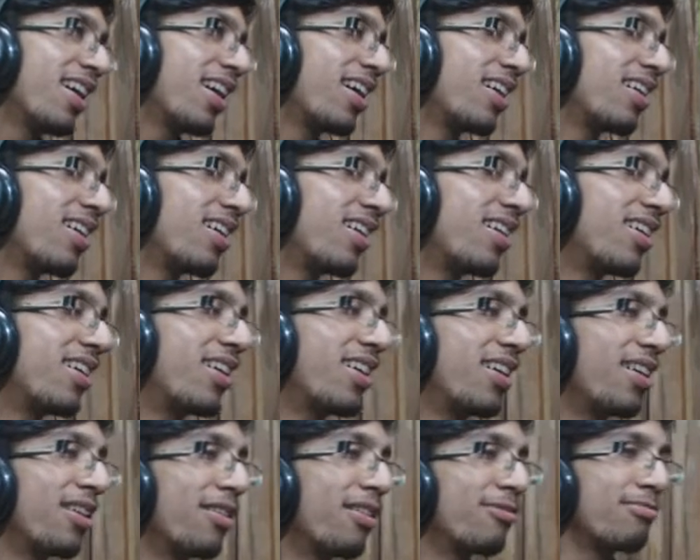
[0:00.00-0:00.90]
And
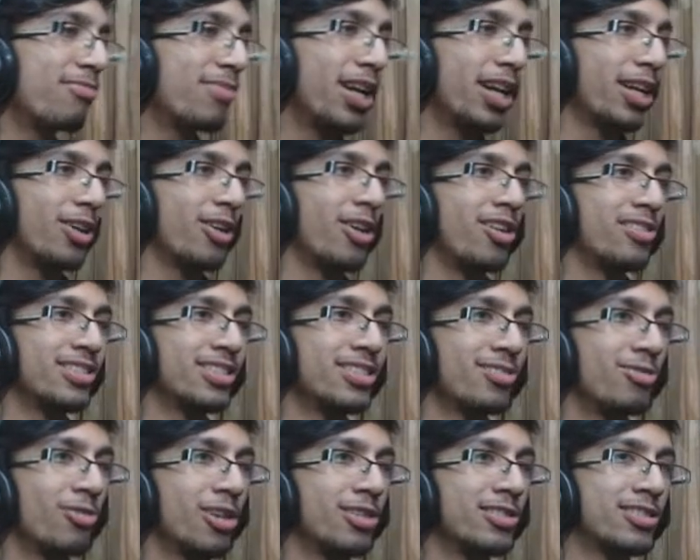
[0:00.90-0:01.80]
oh my god,
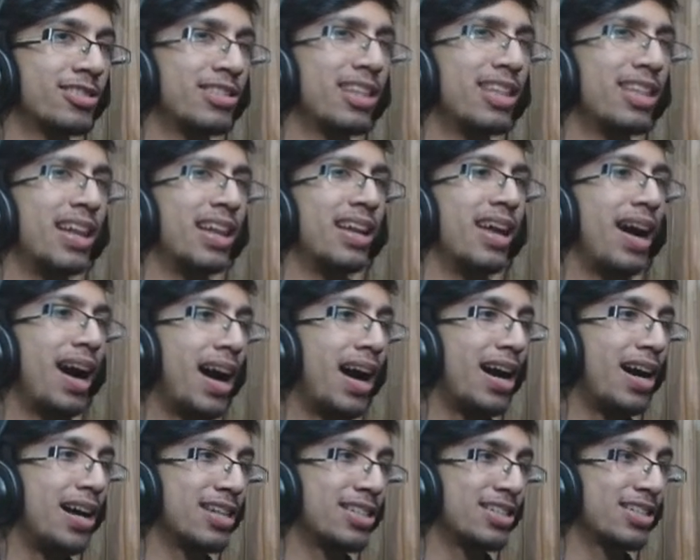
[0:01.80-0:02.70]
this was the
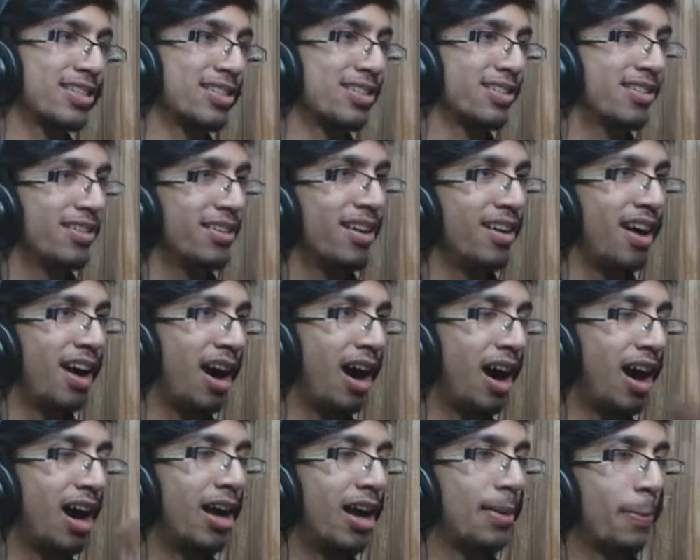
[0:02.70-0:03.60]
last
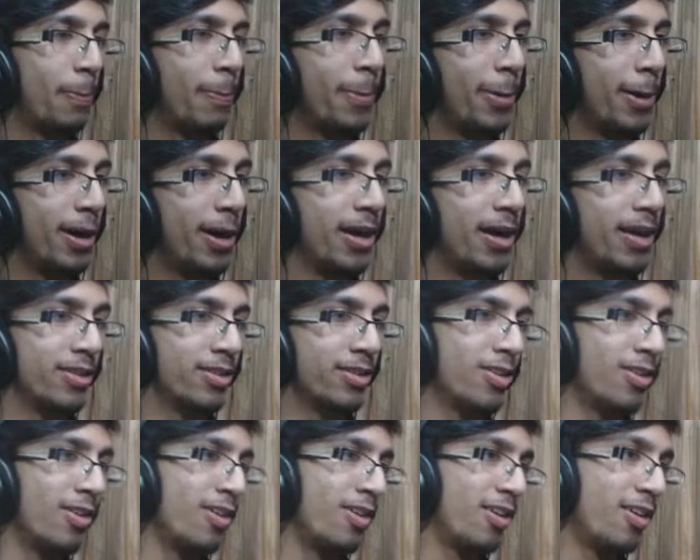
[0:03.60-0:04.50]
hard
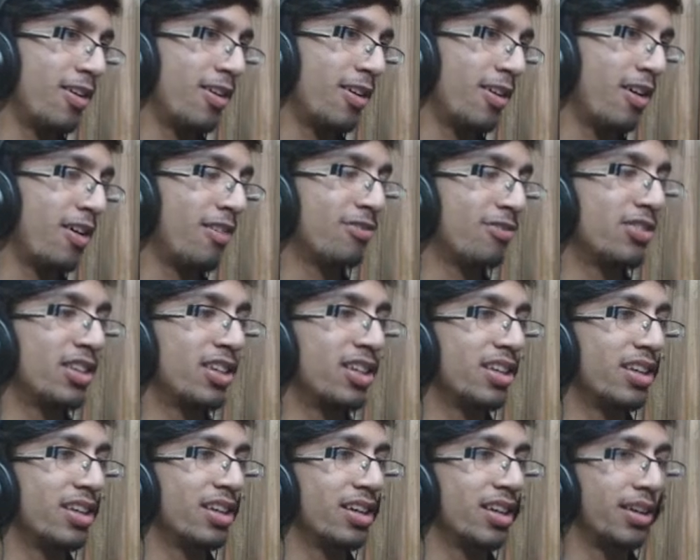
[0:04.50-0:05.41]
part of
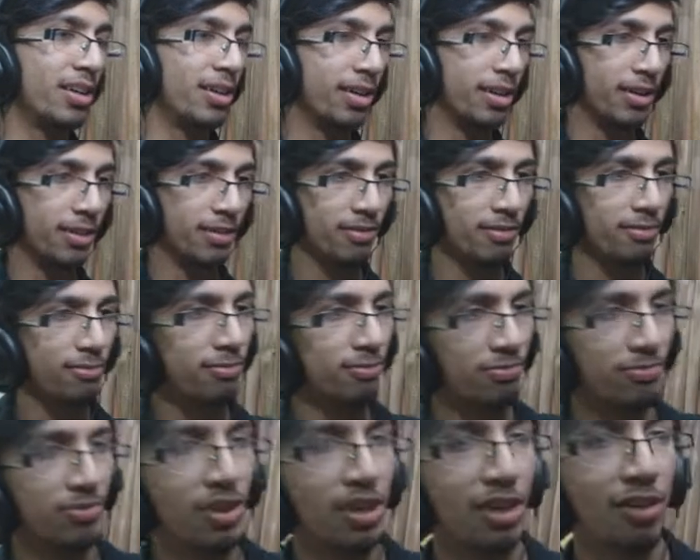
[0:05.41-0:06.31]
the
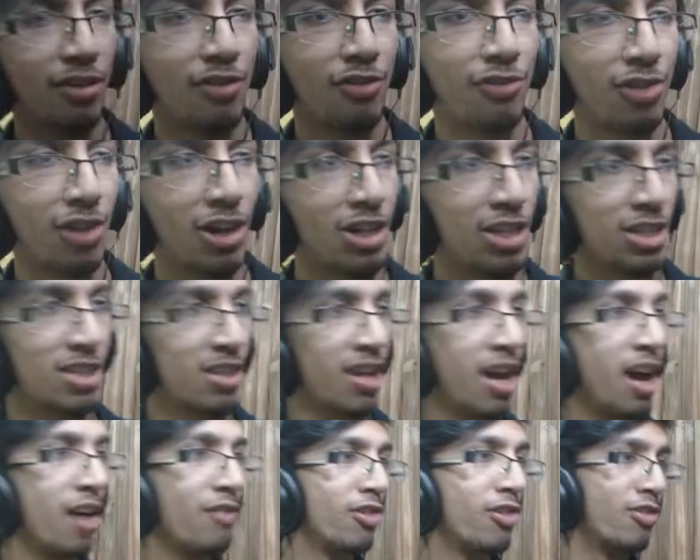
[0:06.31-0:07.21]
first
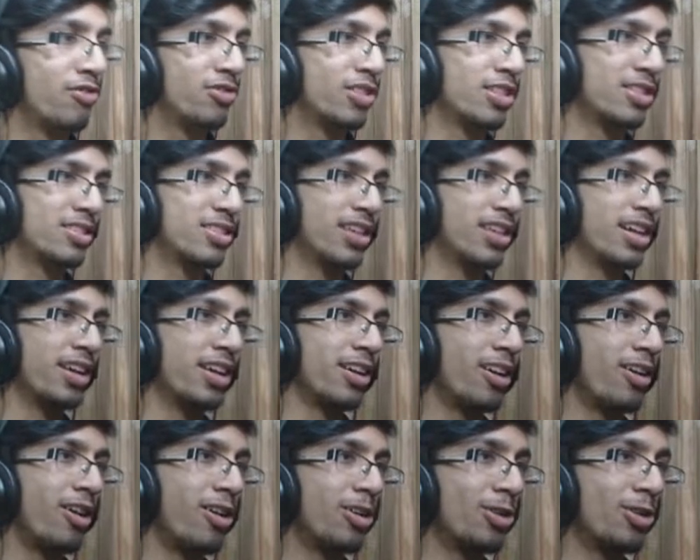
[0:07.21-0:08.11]
half of this
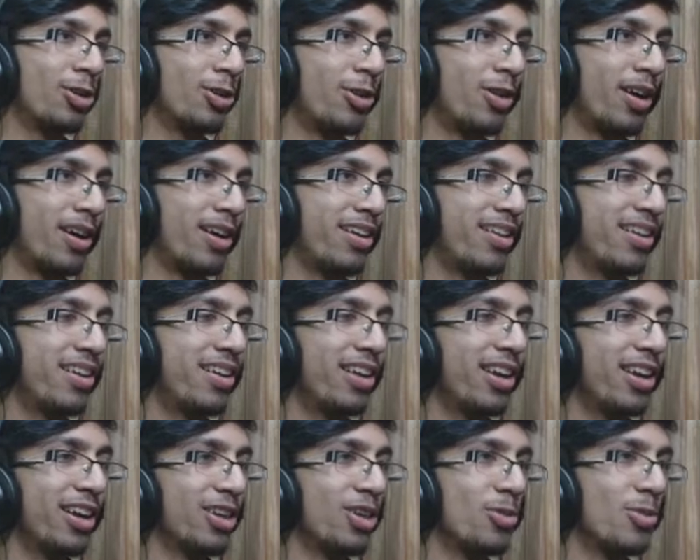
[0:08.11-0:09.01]
thing. Although
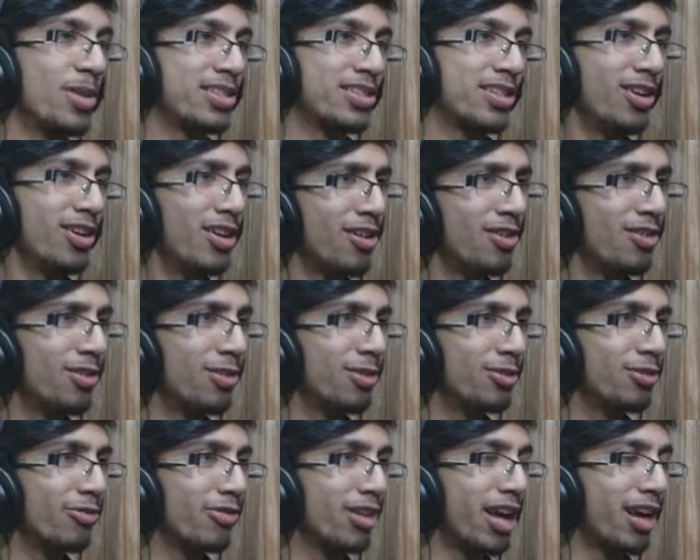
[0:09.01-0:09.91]
you may say, no,
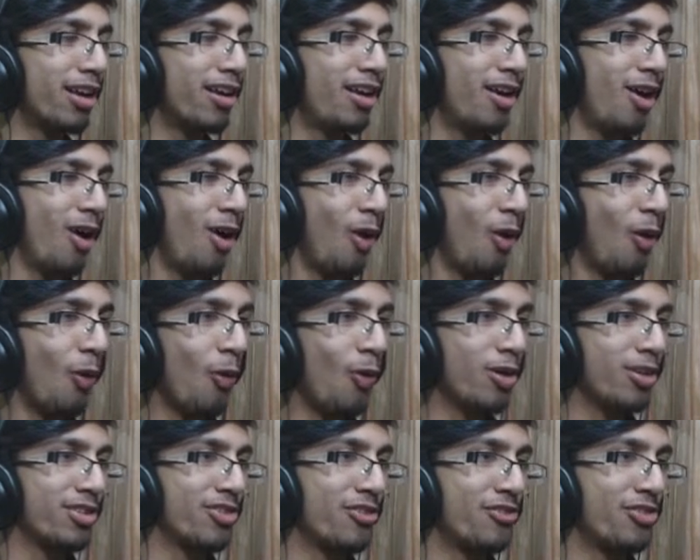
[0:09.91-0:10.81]
we are
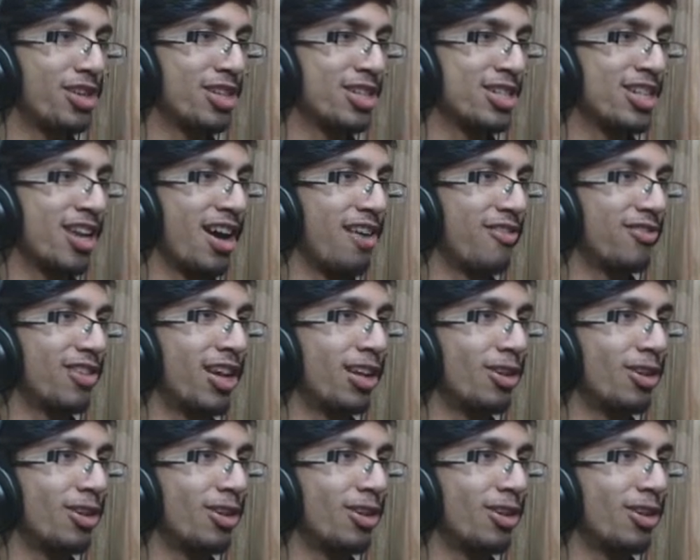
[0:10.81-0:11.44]
over the first half.